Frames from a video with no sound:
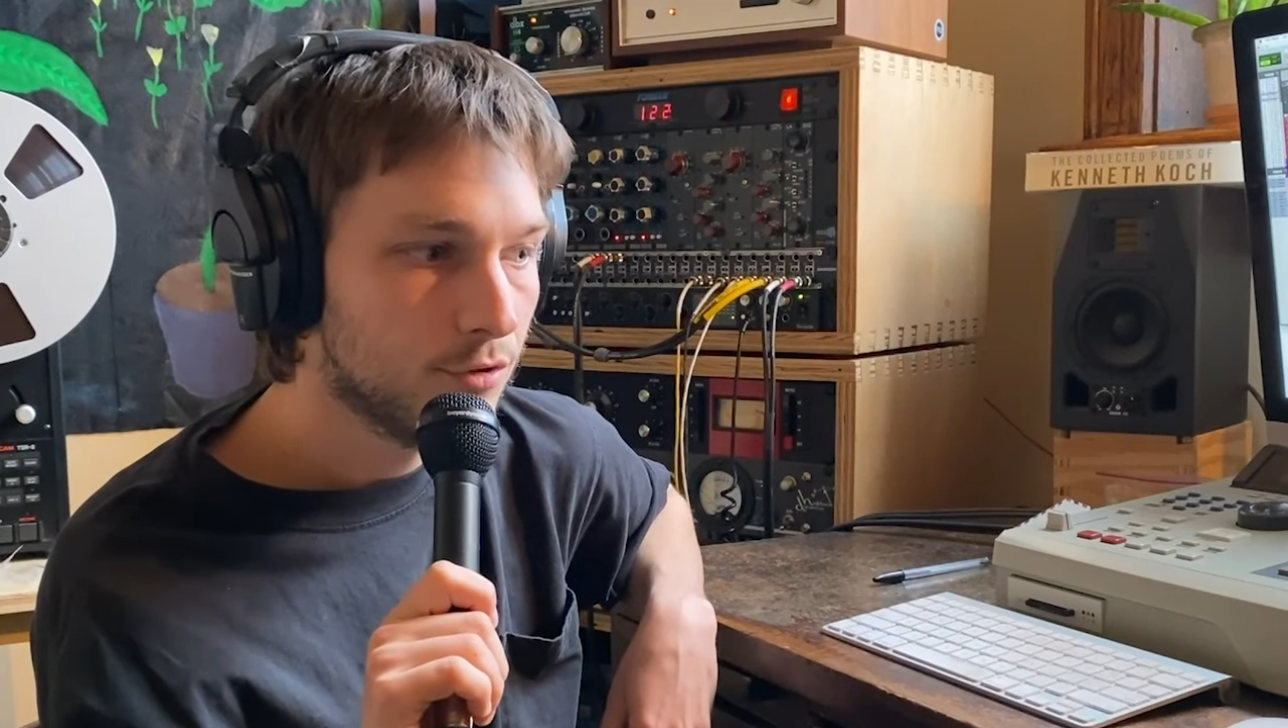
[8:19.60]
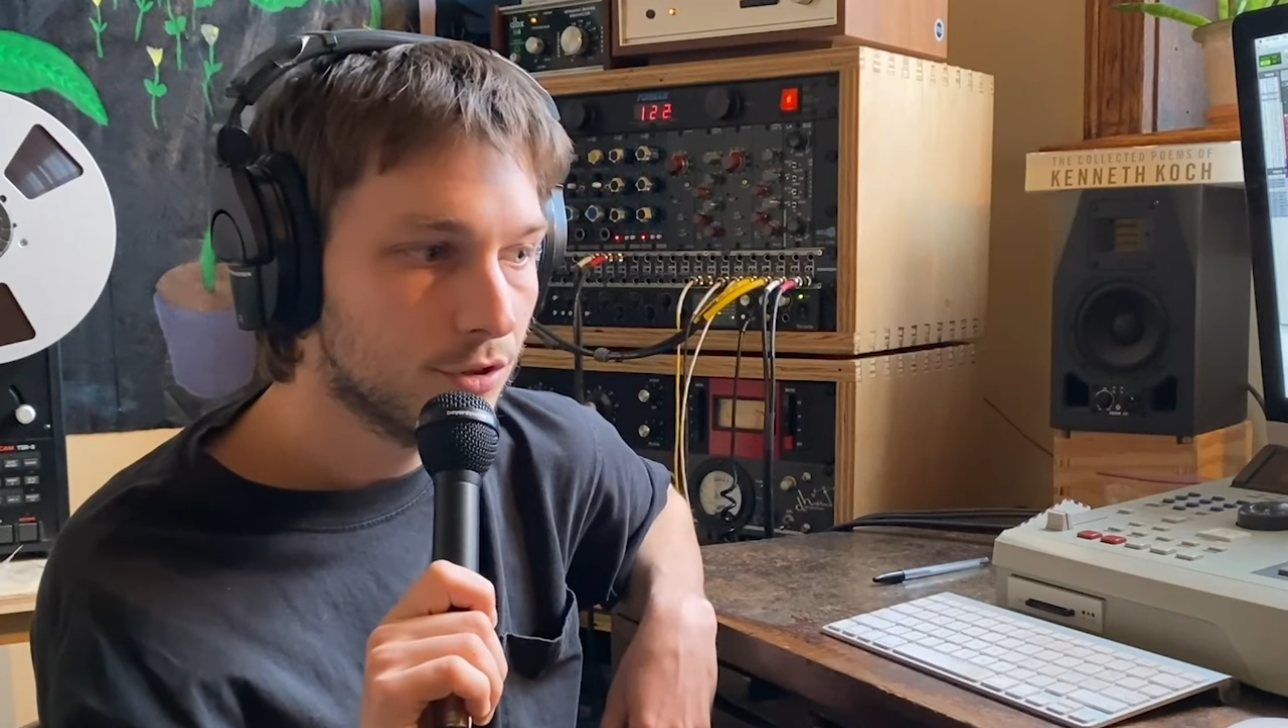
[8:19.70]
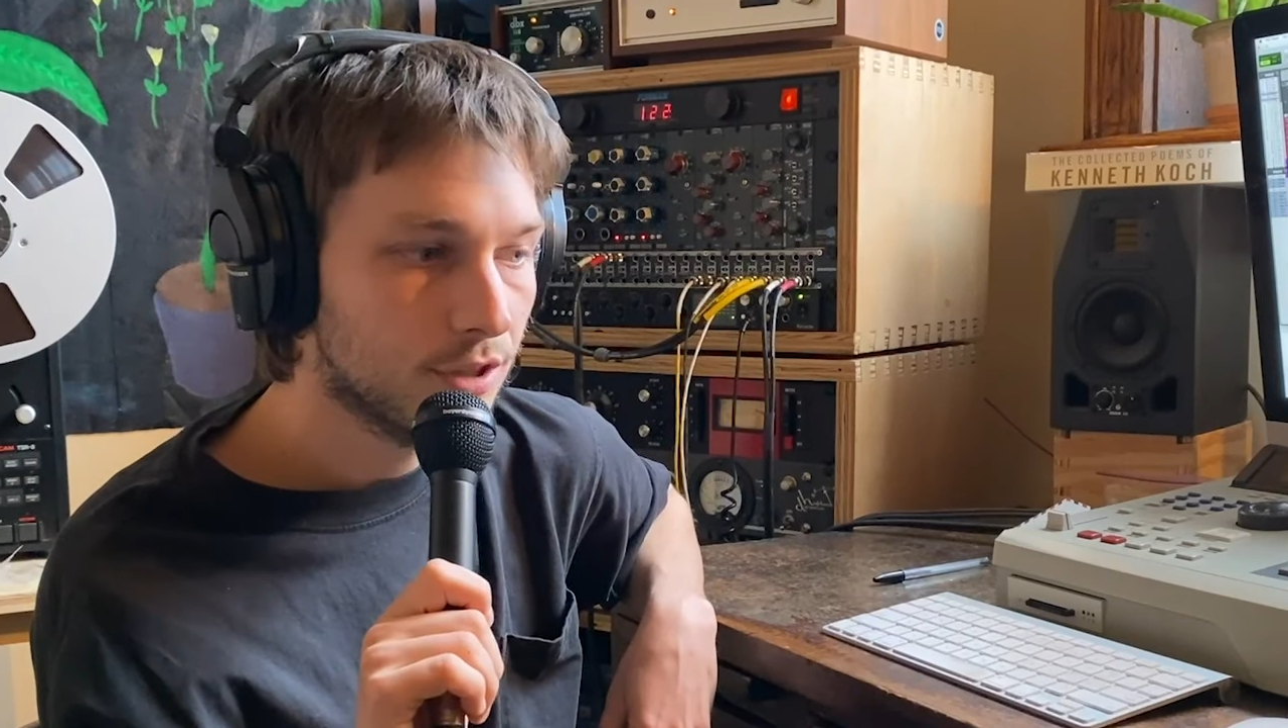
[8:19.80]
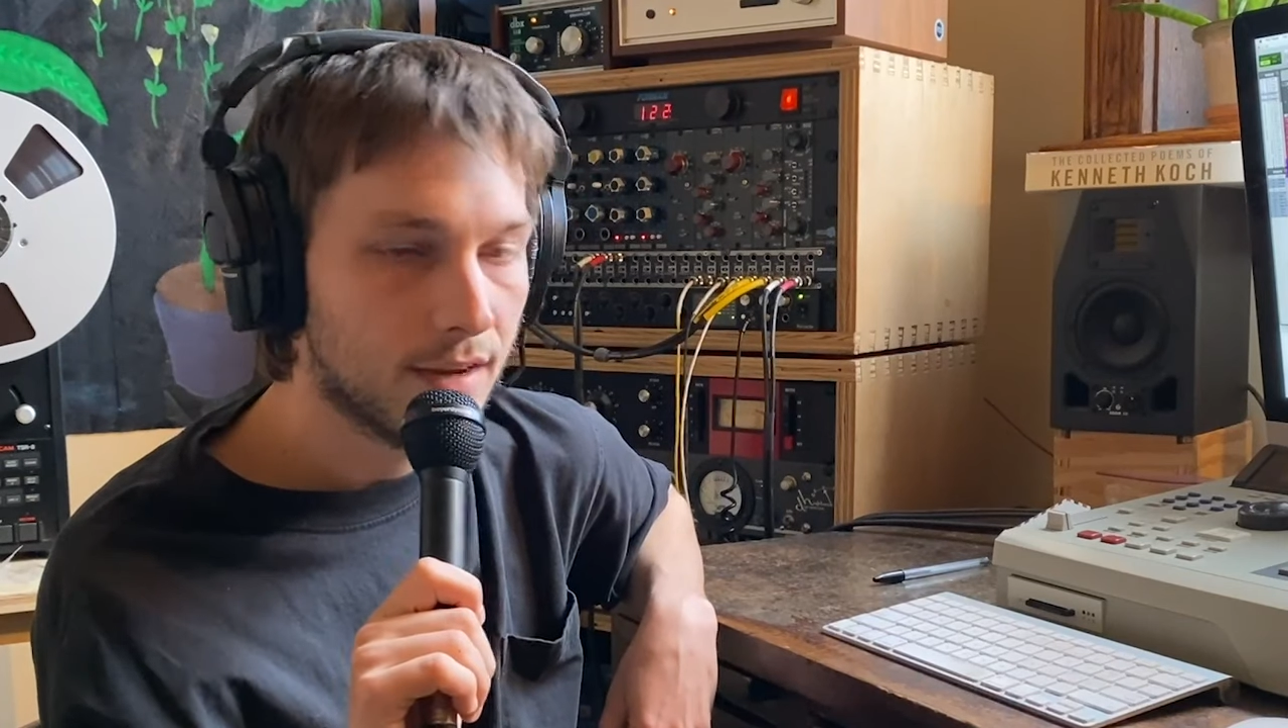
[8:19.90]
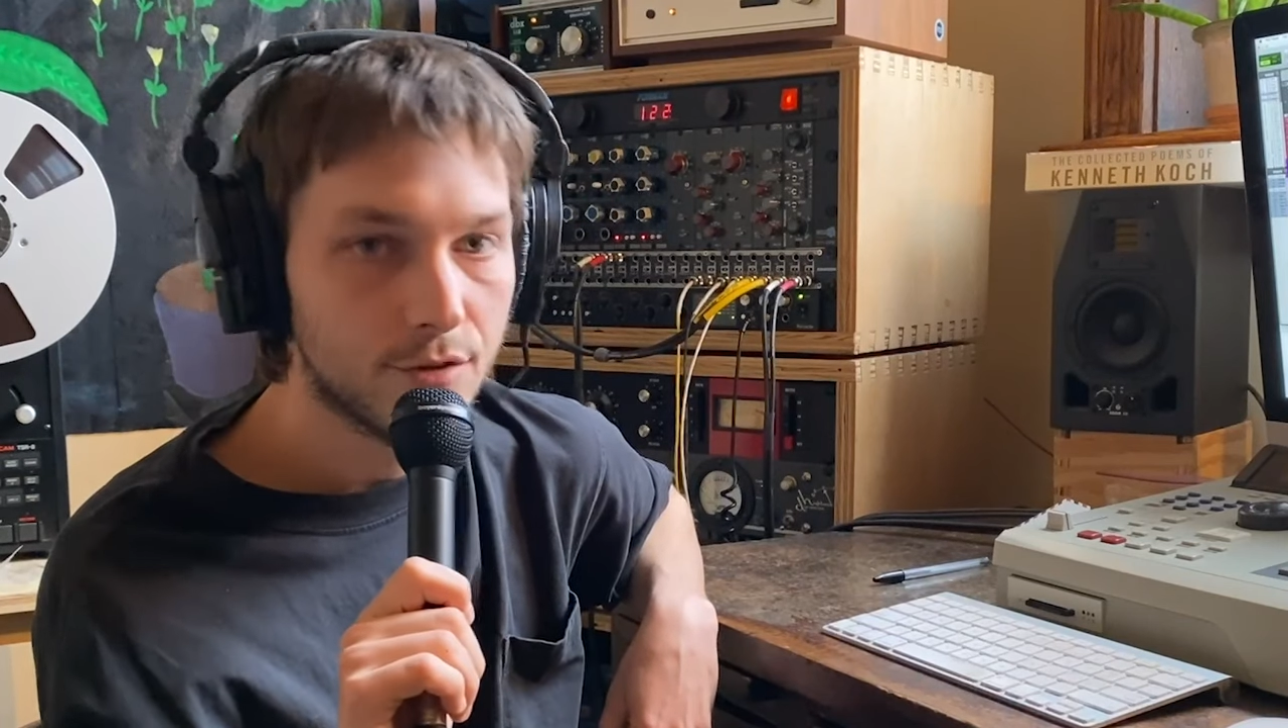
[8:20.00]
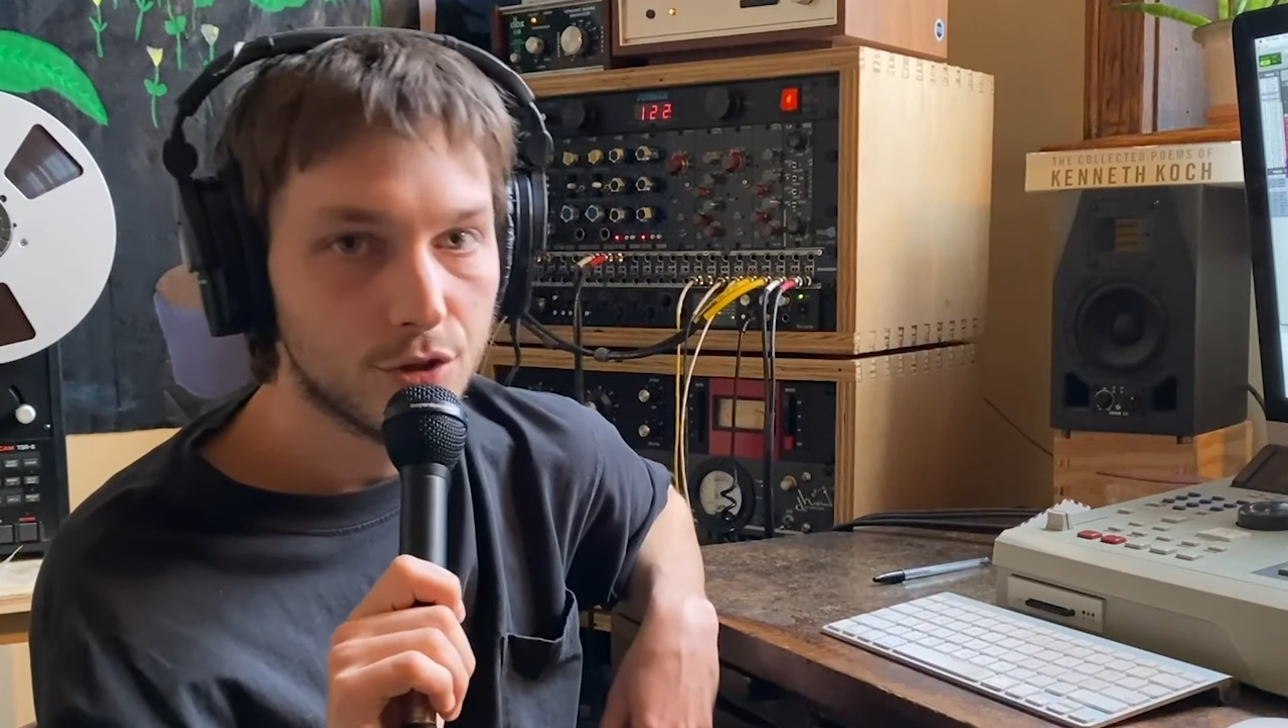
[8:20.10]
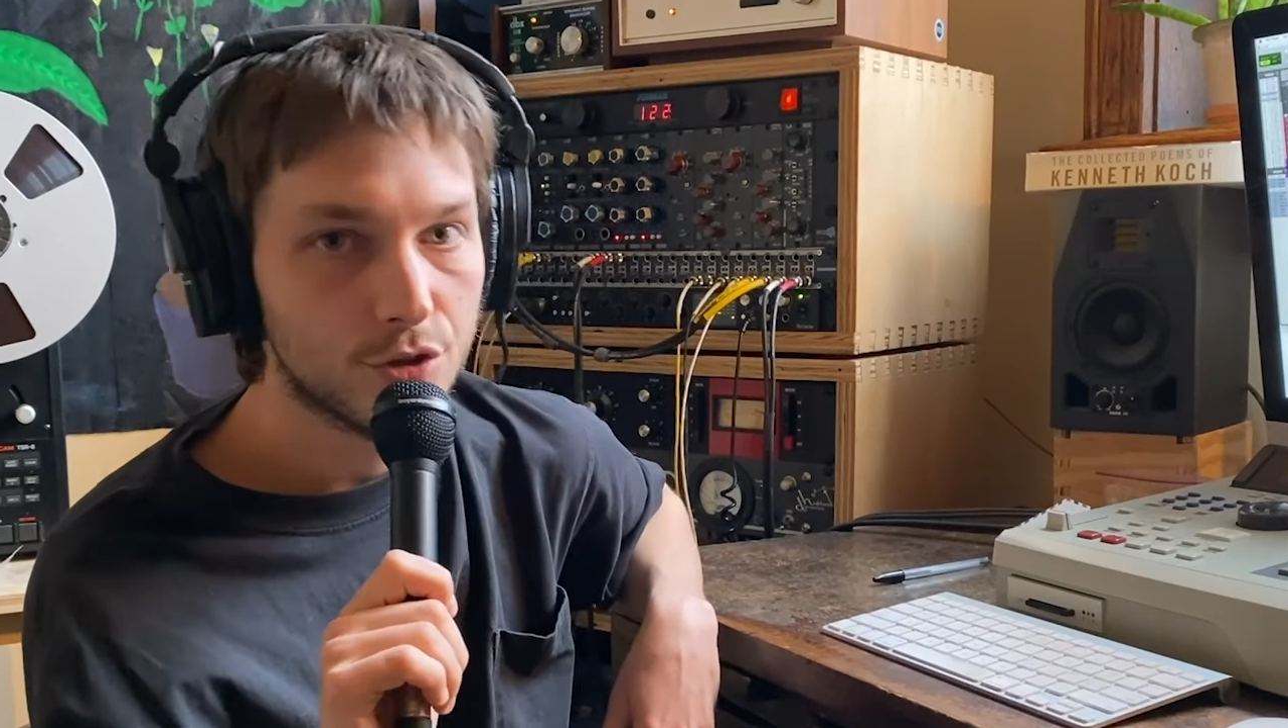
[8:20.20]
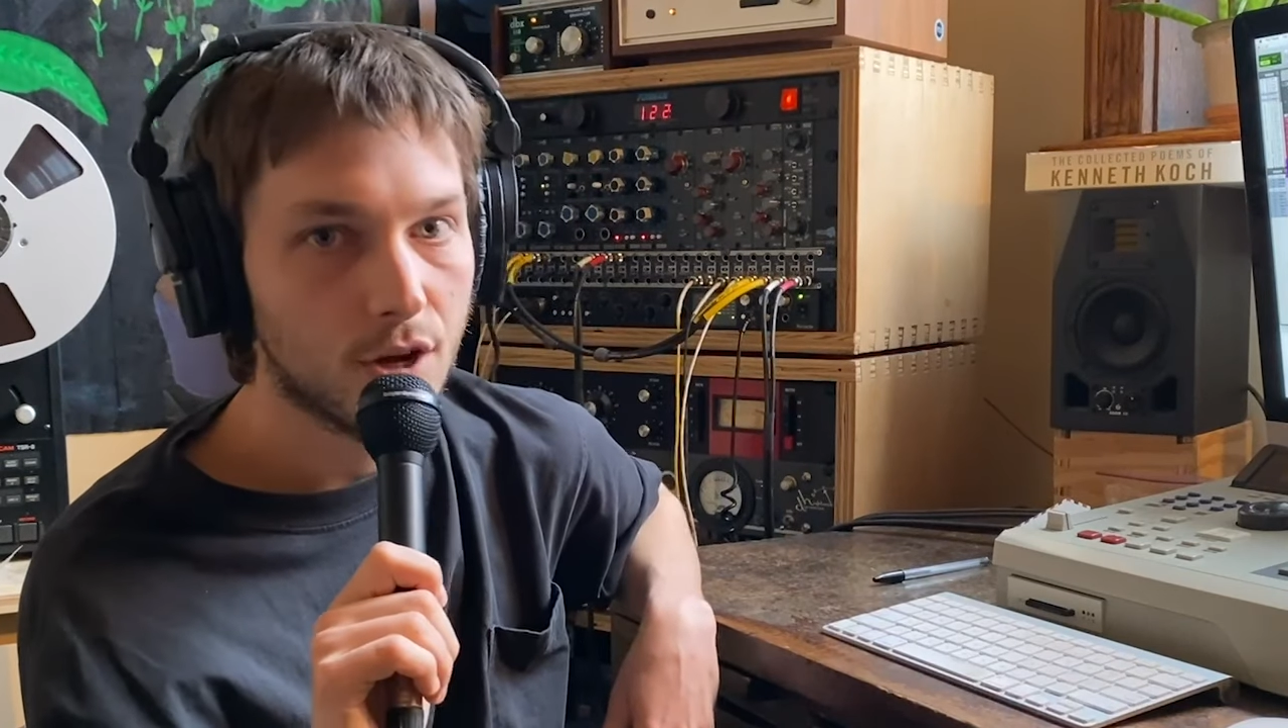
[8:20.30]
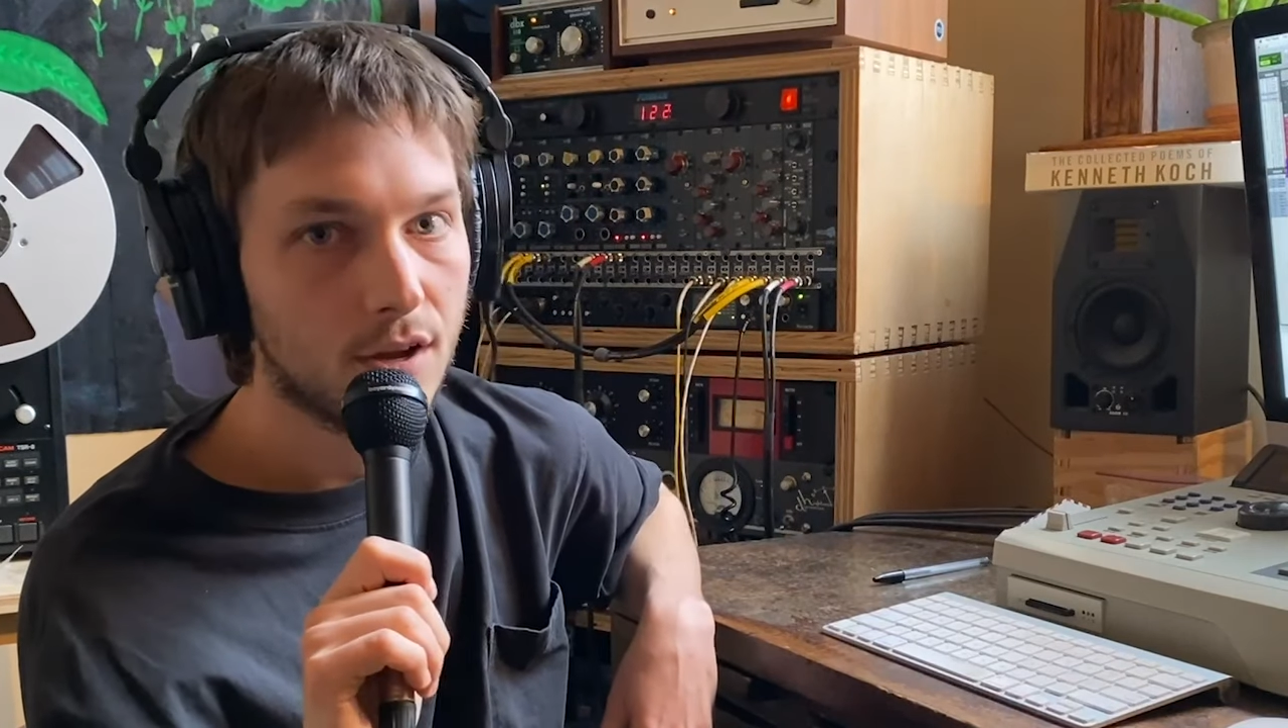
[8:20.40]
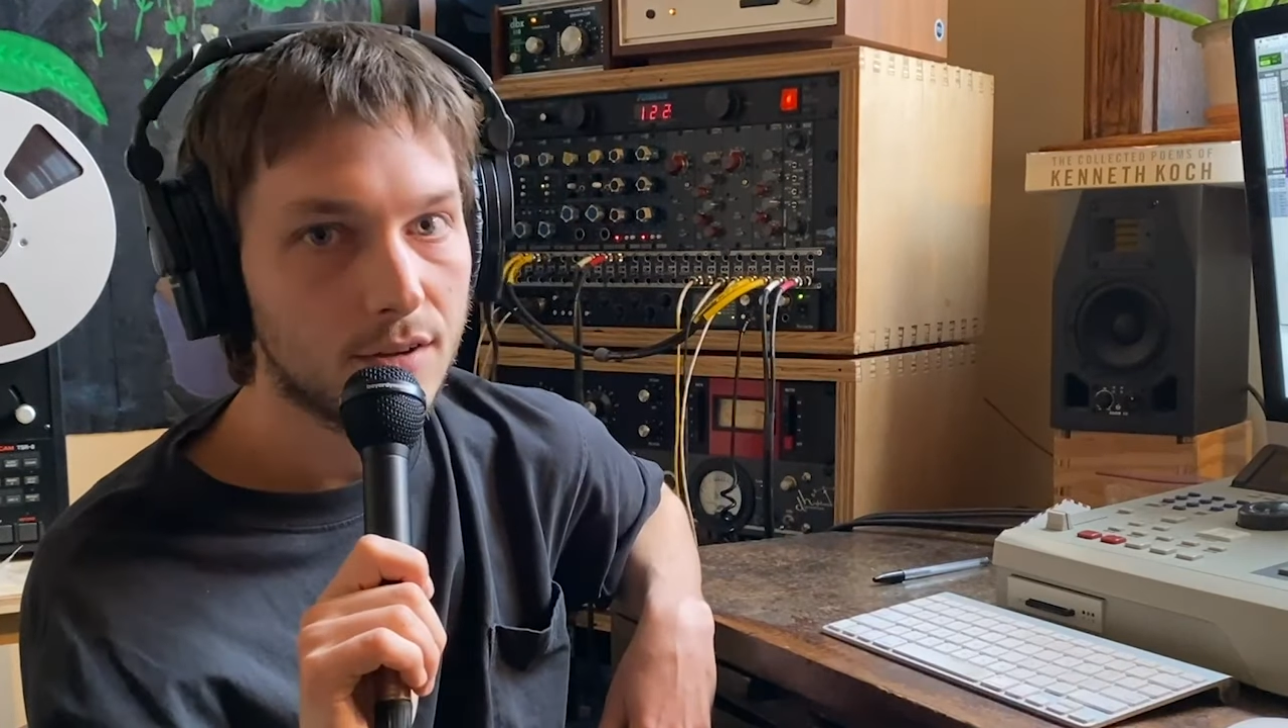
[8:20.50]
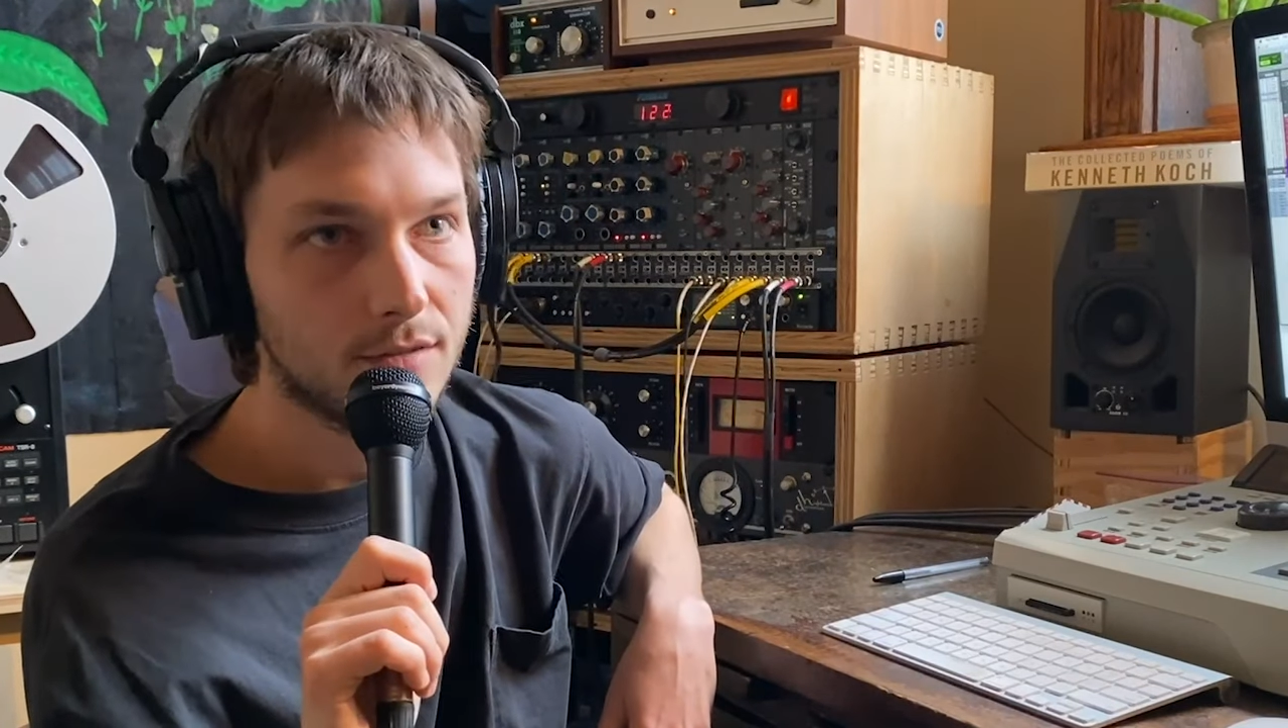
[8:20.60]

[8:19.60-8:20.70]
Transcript: just gave it a shot.